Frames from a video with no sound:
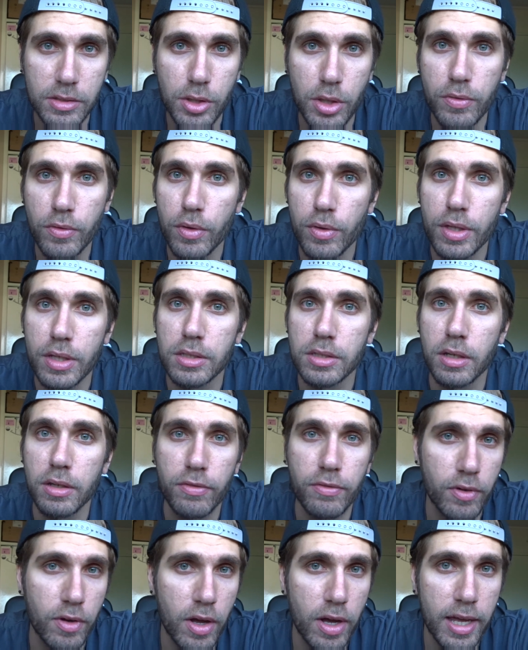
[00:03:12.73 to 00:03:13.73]
So you've got things like
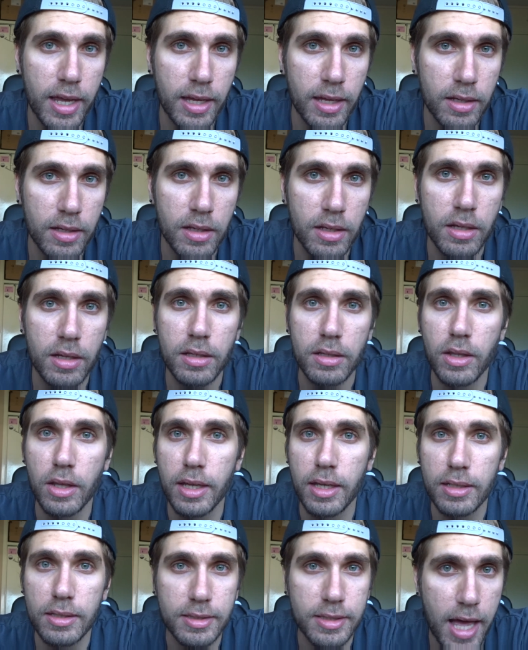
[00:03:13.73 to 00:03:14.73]
flying,
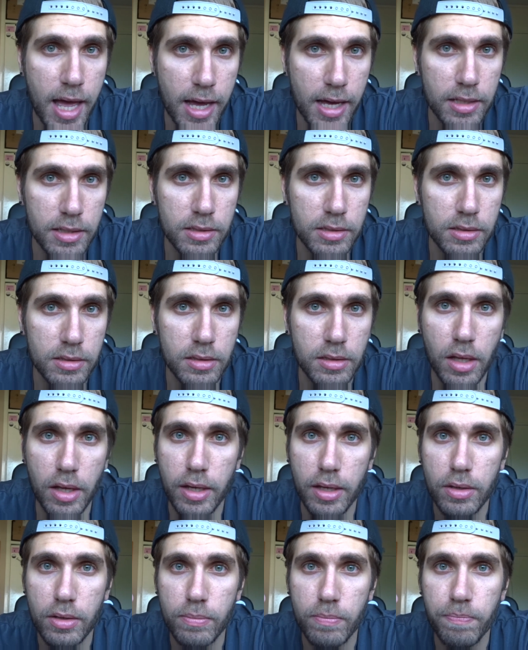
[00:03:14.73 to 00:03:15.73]
like sex,
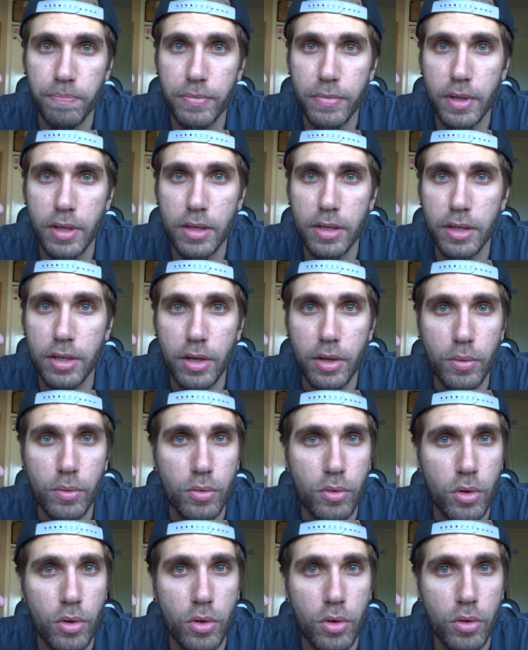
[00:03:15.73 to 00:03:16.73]
like, you know,
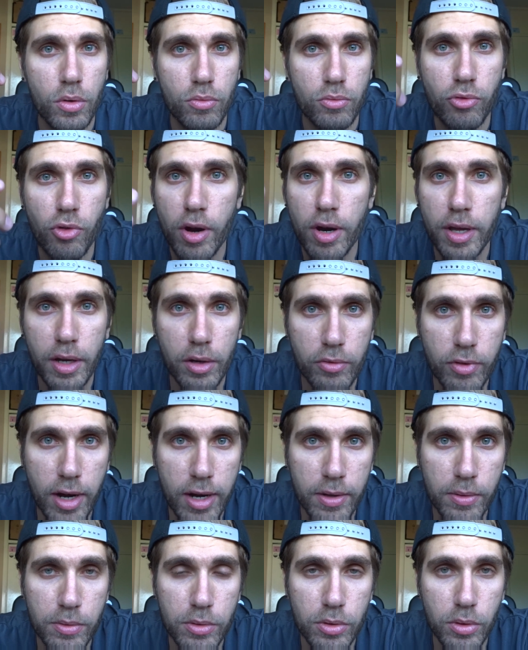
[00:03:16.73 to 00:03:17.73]
running
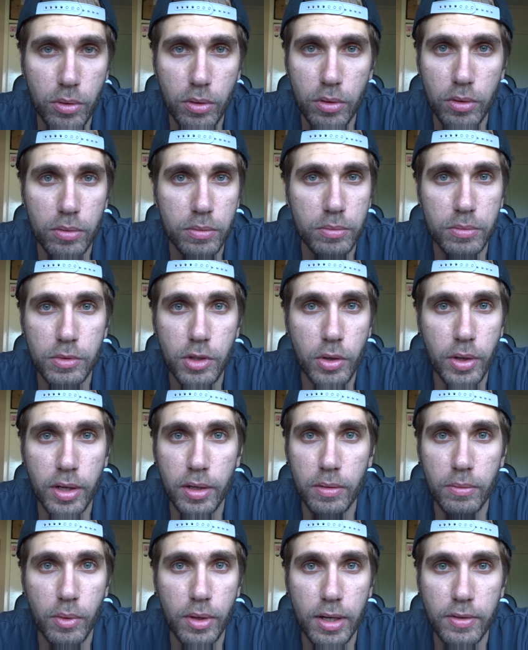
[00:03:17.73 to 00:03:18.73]
around or
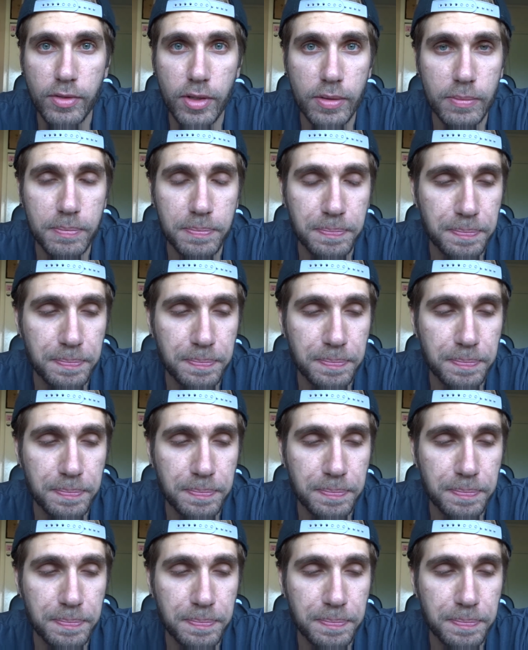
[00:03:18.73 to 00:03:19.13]
doing whatever.